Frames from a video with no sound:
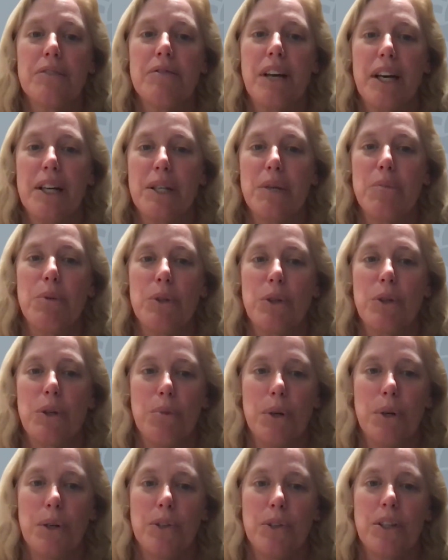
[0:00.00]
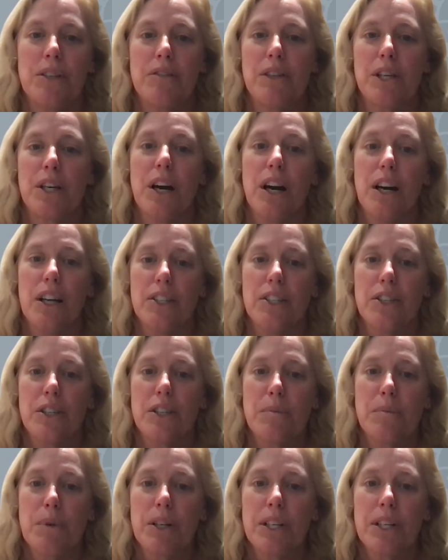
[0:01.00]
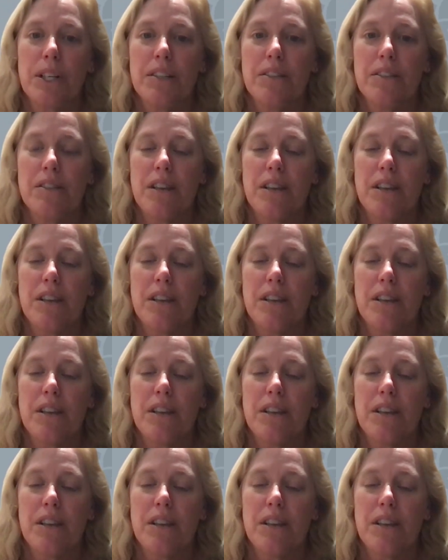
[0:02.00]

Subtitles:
valuable component of the college experience.